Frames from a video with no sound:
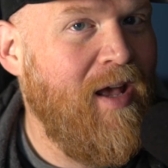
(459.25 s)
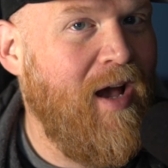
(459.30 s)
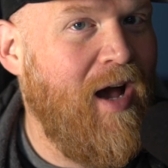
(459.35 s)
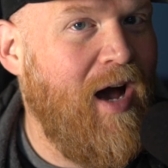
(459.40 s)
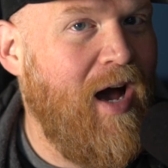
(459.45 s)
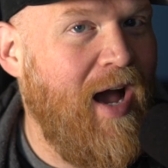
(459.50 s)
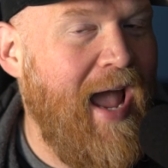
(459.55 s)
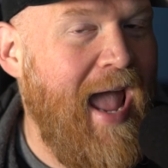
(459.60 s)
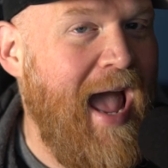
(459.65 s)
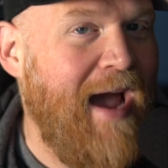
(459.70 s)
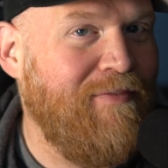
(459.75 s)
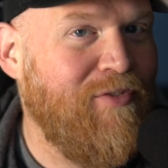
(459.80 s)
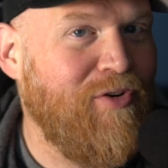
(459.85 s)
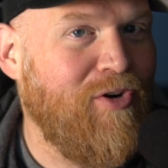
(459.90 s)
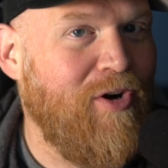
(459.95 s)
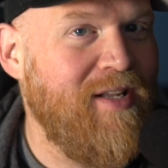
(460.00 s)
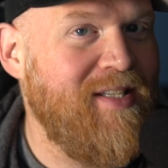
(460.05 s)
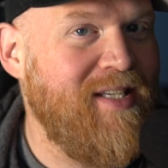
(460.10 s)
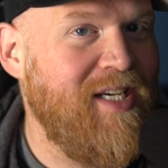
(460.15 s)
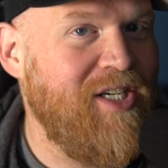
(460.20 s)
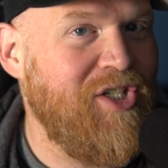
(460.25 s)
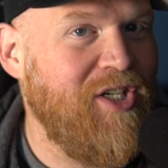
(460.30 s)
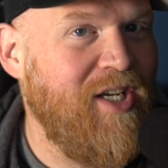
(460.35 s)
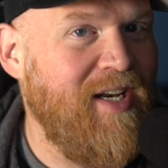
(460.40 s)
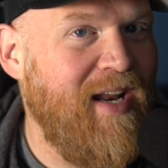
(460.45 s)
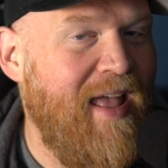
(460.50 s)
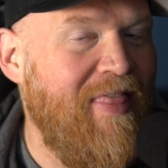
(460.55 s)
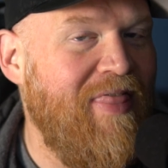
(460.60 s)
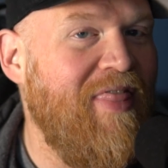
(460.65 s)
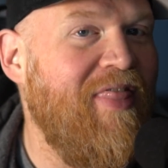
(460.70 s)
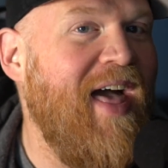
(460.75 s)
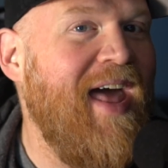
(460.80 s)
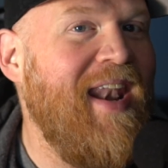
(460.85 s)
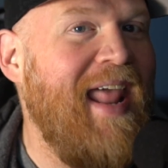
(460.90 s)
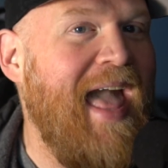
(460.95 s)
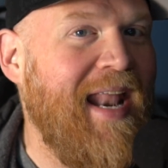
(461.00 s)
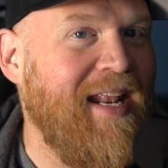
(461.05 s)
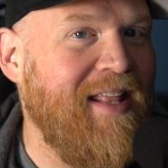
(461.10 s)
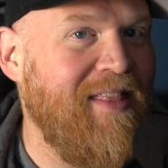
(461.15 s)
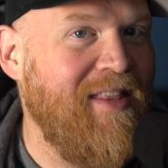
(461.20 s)
Uh, after audition and then
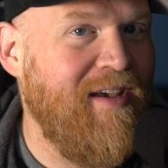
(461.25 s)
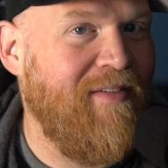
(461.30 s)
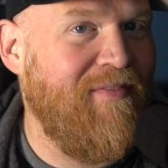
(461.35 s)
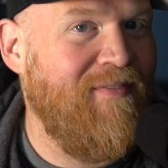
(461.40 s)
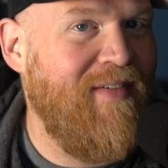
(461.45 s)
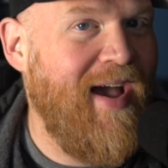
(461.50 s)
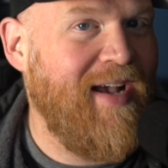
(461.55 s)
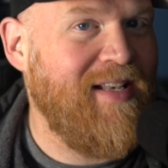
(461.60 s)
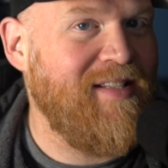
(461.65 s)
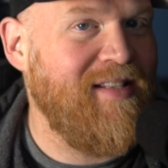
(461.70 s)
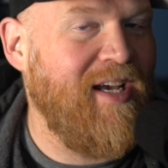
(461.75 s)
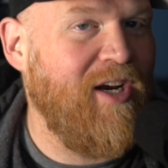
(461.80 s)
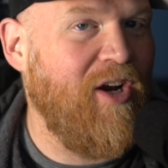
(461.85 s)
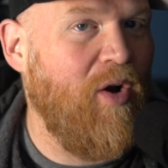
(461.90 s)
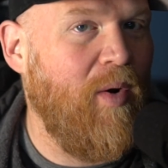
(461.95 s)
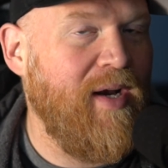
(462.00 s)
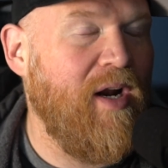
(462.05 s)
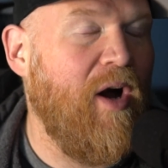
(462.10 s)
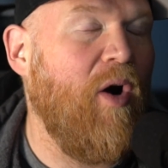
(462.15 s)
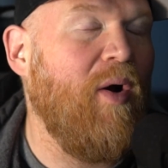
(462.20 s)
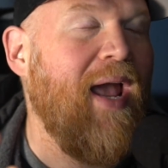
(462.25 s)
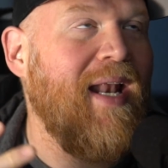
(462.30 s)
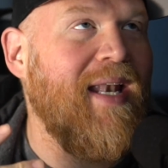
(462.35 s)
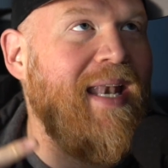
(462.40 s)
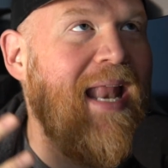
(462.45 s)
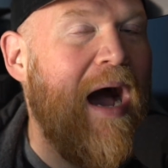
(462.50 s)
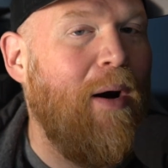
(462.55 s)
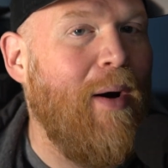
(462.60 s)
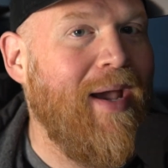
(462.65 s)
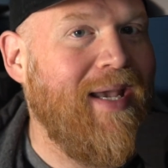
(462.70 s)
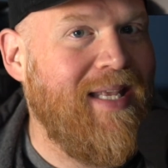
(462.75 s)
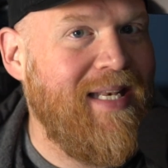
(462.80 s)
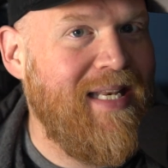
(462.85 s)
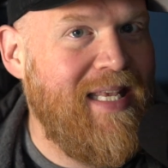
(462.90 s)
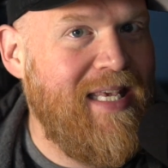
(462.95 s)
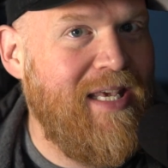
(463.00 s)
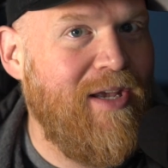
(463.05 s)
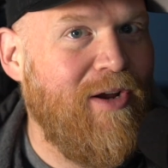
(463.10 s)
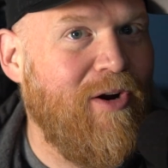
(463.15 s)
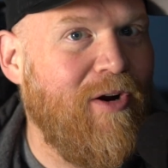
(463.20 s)
adding the effects and then going, okay, now I can
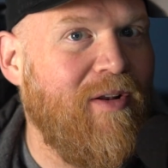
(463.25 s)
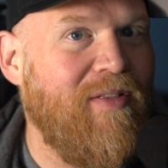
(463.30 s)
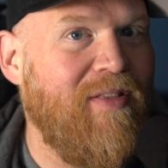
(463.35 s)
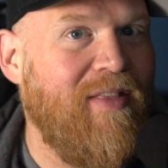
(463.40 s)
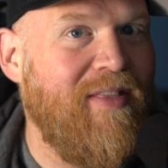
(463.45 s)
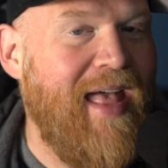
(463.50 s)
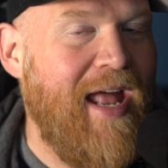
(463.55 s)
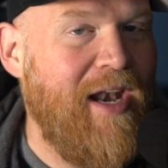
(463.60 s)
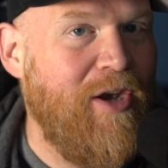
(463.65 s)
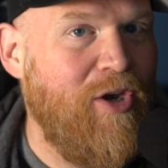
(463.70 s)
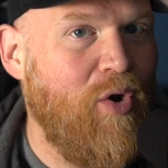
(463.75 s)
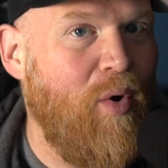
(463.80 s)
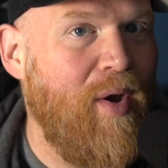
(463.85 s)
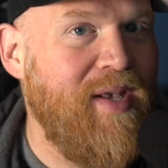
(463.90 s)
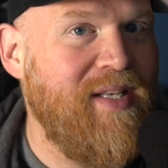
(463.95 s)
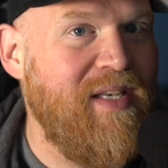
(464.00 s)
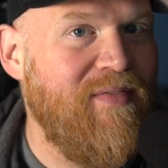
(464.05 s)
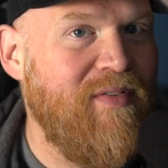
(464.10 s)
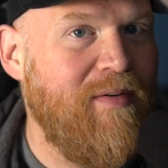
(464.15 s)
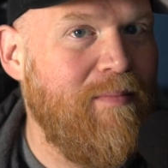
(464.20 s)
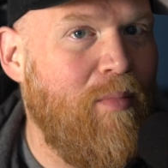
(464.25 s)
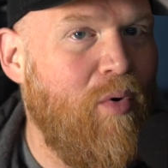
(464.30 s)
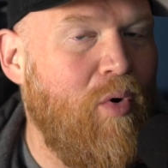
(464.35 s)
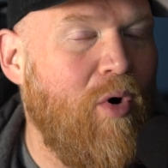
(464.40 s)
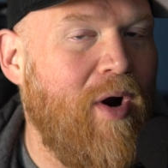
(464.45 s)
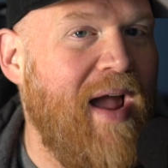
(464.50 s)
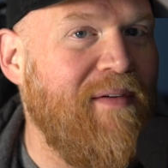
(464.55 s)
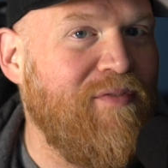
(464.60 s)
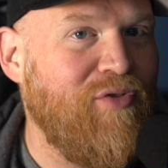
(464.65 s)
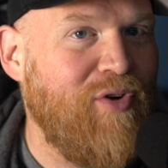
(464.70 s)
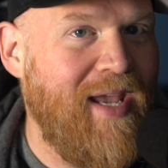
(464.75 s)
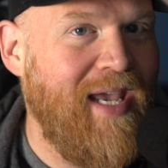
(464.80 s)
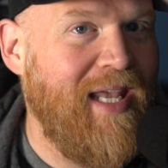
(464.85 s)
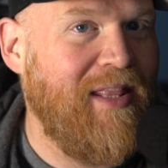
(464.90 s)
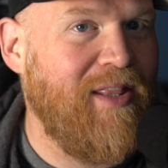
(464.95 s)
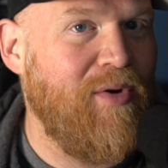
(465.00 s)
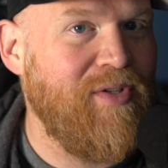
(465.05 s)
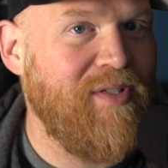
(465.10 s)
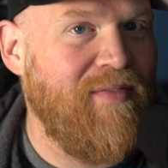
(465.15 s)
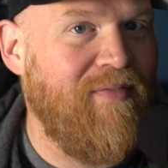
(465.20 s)
hear that noise even more after I
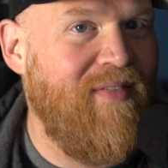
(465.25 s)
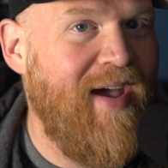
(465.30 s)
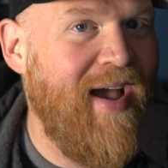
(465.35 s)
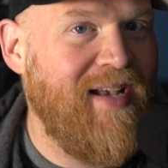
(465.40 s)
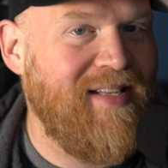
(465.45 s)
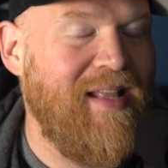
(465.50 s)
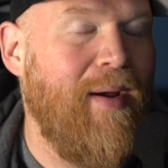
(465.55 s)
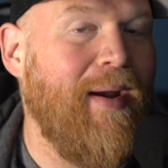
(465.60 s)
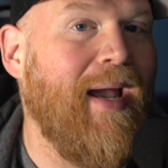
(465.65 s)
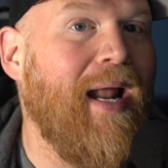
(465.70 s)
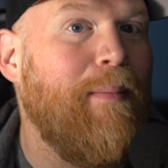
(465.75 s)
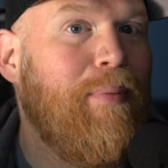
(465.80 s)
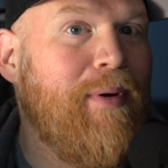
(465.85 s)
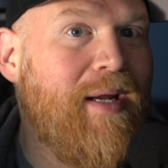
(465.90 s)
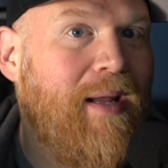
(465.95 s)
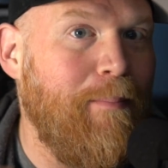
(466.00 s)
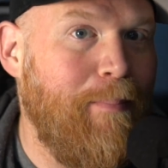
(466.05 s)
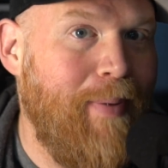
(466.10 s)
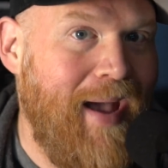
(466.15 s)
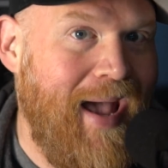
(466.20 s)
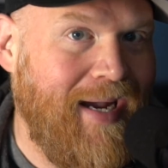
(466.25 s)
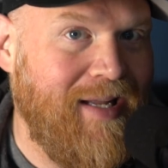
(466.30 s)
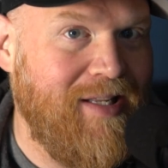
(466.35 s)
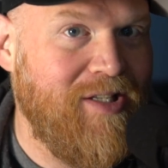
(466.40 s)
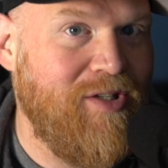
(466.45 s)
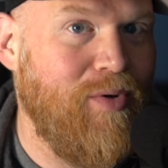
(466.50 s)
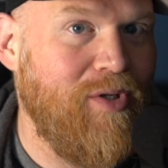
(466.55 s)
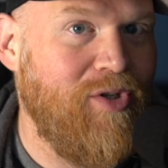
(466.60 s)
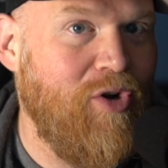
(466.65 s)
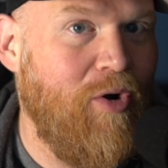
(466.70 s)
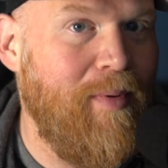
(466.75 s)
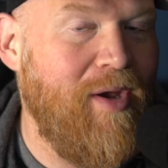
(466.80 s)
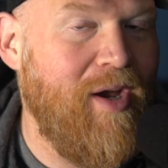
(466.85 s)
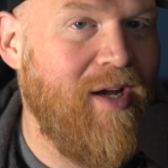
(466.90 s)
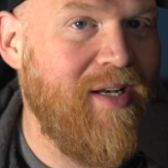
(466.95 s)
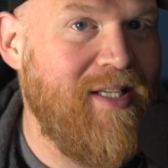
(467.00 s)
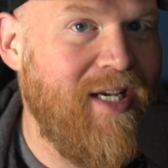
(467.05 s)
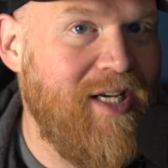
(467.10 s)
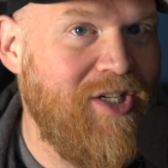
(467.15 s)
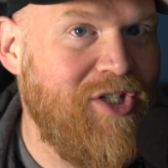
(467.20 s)
hit those effects. Now I got to bring it back into Adobe
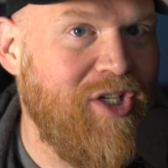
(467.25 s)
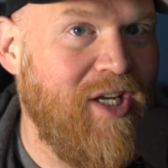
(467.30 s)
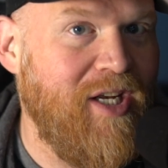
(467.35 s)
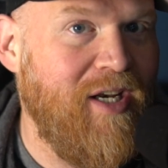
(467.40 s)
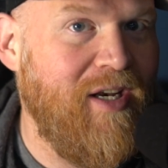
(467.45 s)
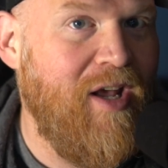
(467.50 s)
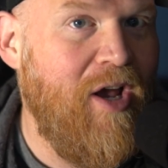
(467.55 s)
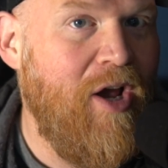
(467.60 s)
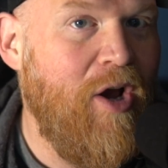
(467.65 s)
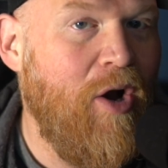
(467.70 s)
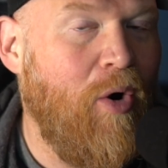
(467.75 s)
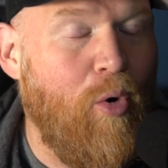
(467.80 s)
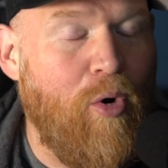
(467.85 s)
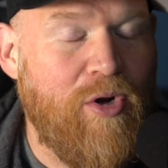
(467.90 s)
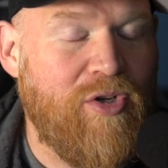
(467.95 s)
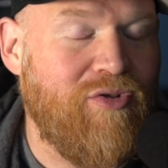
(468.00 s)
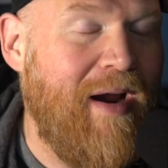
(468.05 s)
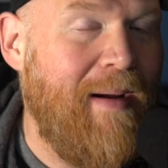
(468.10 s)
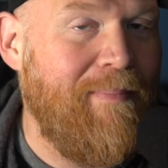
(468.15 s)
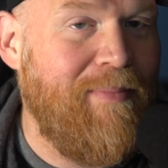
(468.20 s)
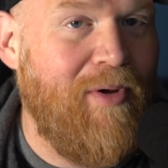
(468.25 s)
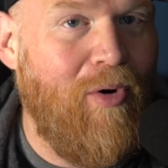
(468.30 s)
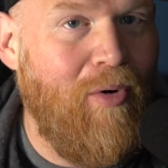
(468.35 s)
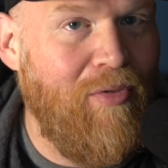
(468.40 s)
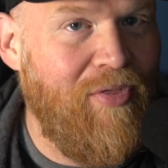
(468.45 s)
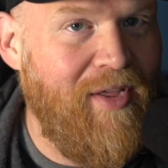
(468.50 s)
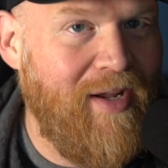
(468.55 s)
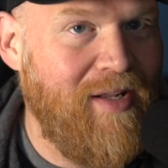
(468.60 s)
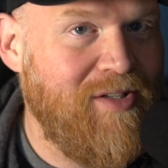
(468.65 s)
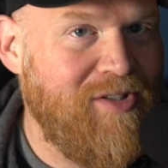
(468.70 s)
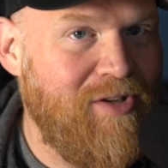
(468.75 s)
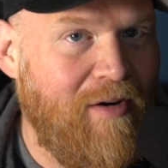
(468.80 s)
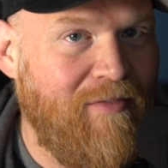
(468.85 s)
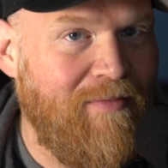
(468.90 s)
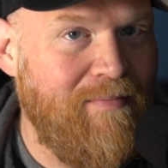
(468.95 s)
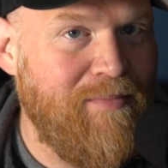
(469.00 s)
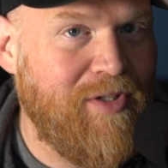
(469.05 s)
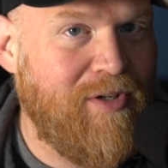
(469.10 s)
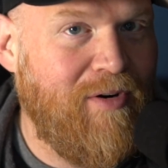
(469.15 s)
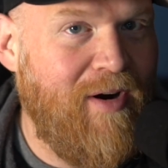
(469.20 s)
Audition or scrap the whole thing and start
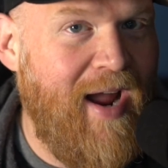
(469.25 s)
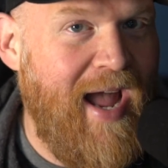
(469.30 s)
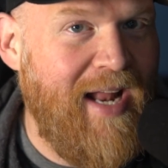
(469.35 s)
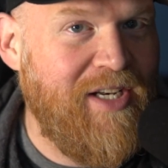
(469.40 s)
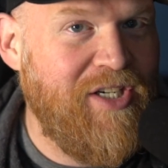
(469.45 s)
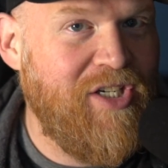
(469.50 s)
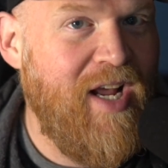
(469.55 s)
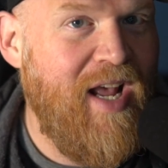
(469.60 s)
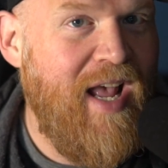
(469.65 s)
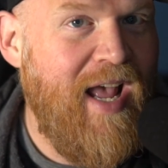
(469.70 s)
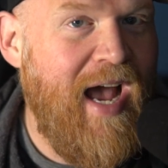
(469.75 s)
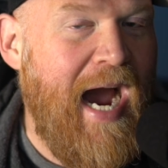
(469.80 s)
from scratch.